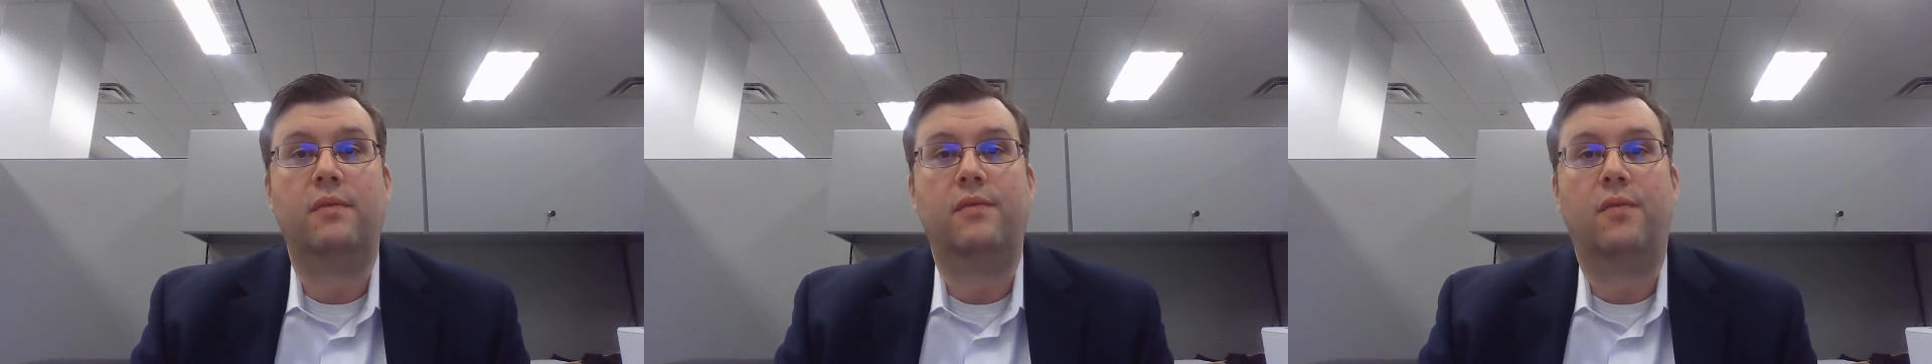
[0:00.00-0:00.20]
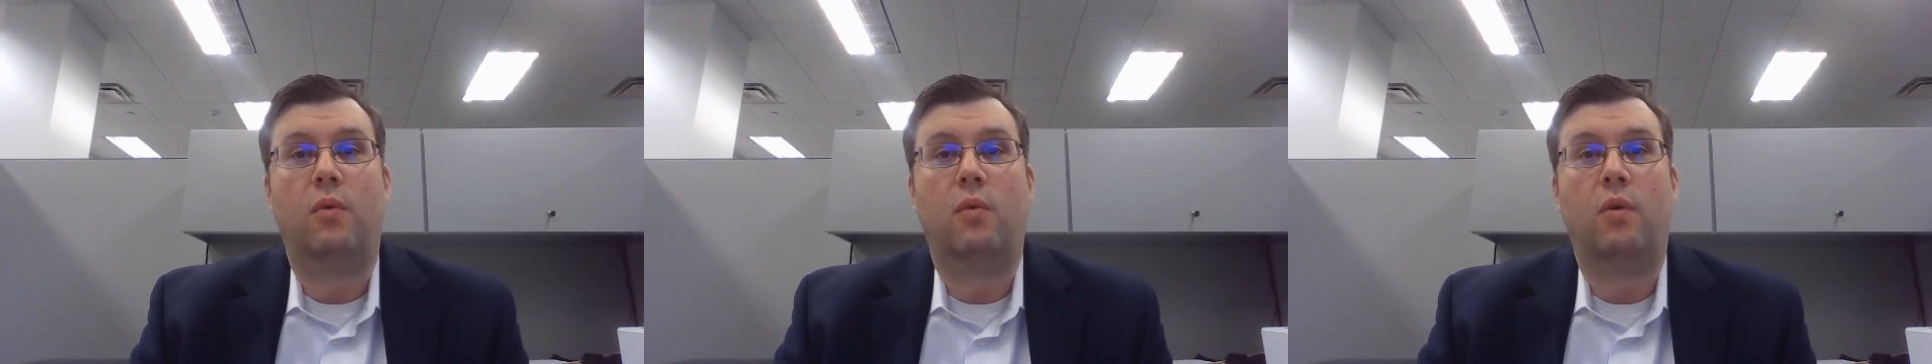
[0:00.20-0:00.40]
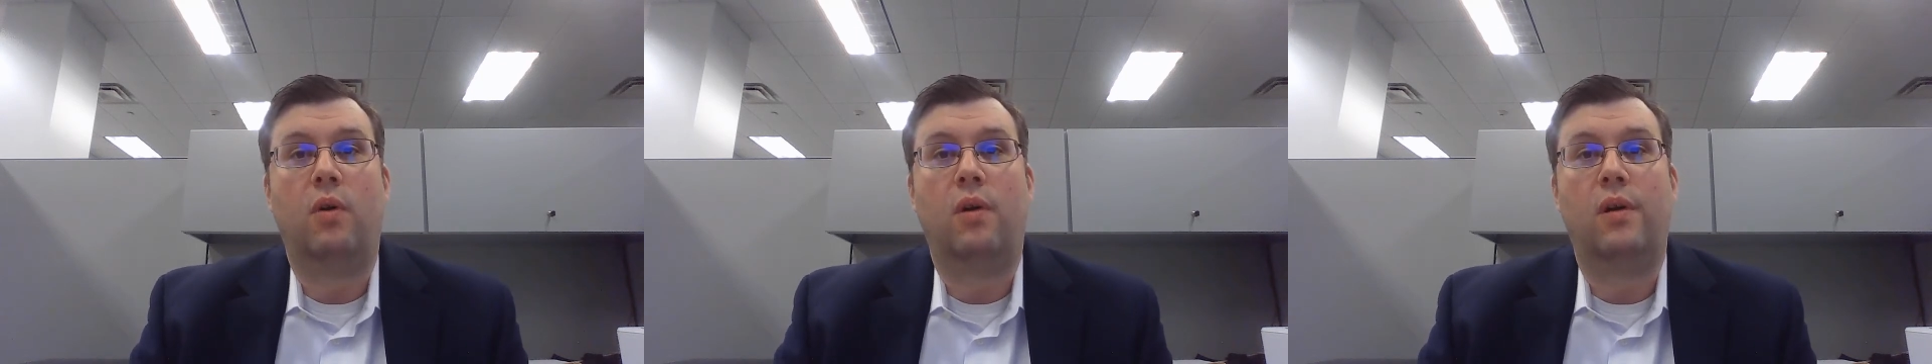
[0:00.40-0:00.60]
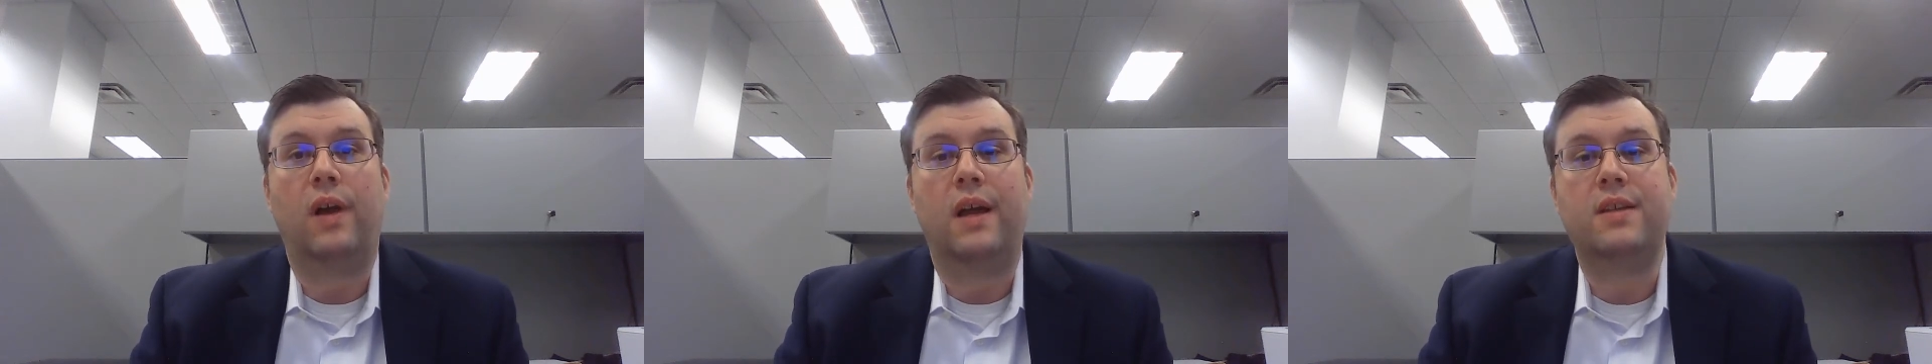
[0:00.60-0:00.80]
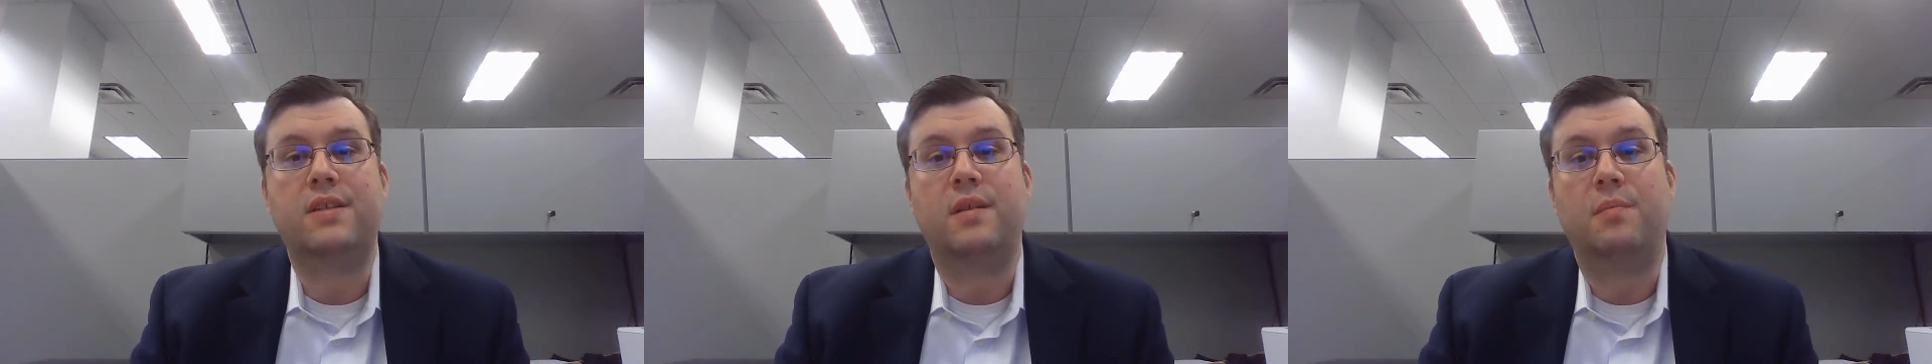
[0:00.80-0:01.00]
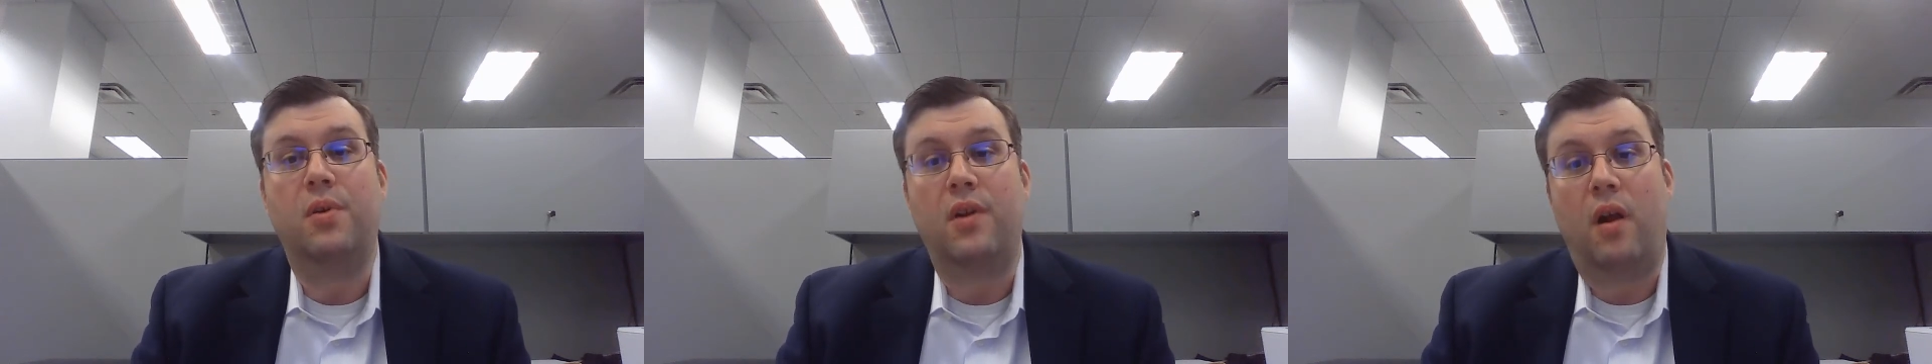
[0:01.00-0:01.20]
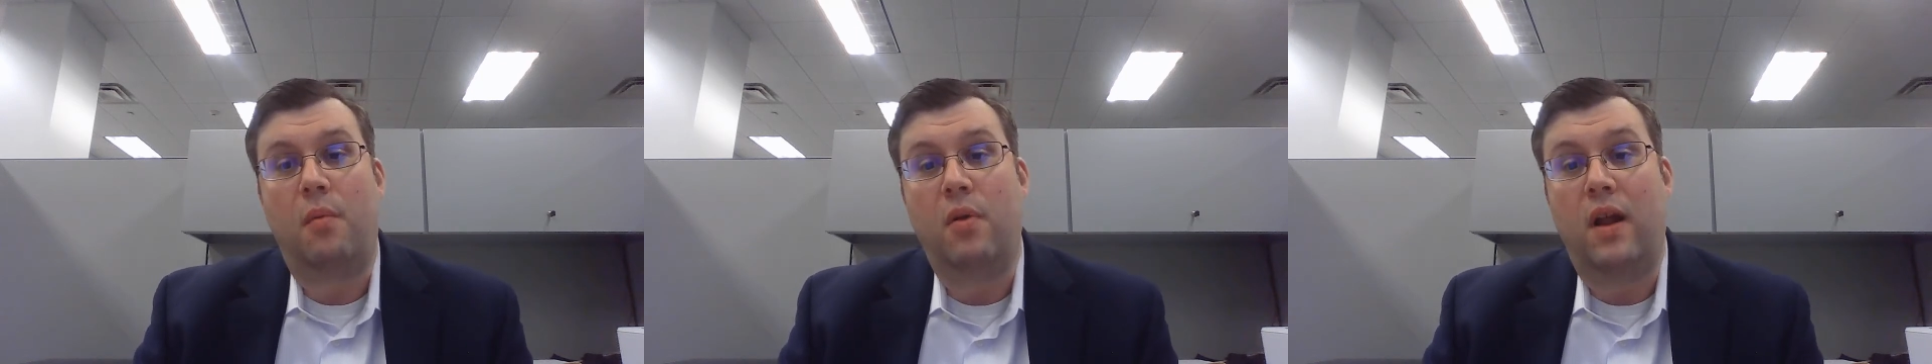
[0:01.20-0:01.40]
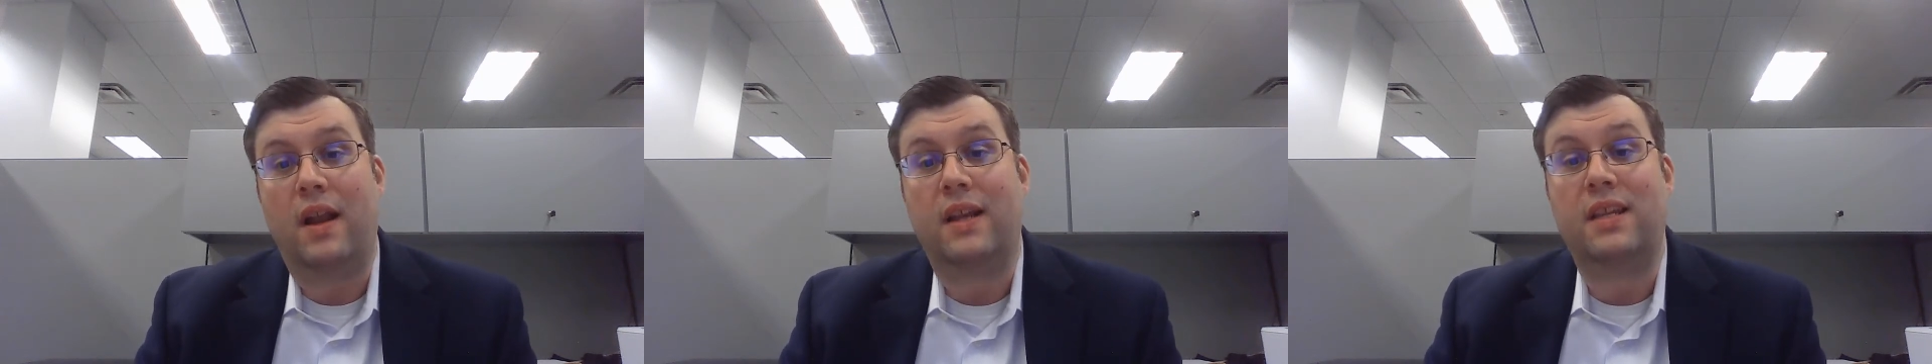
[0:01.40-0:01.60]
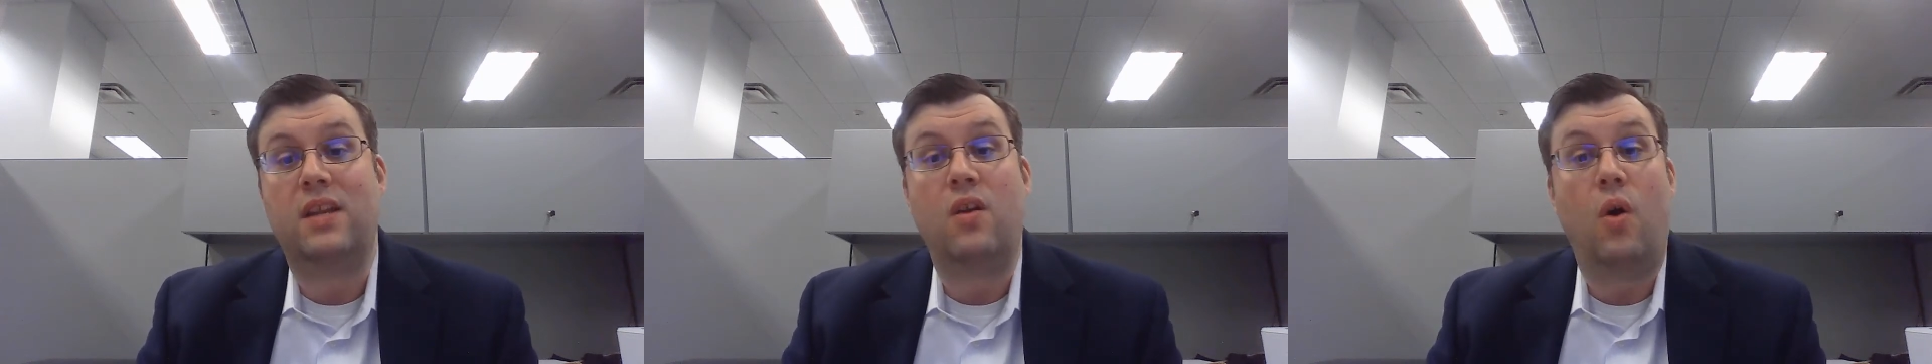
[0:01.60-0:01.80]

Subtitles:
for us to put our product in